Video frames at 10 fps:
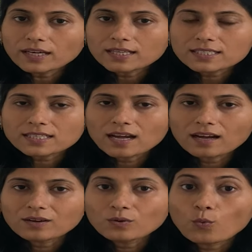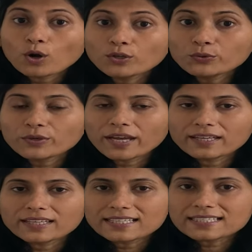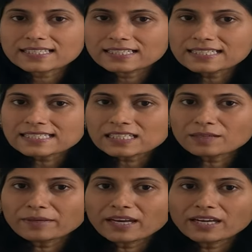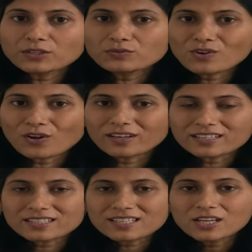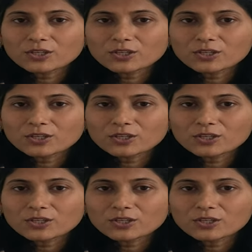Ashtang what you get is discriminative knowledge.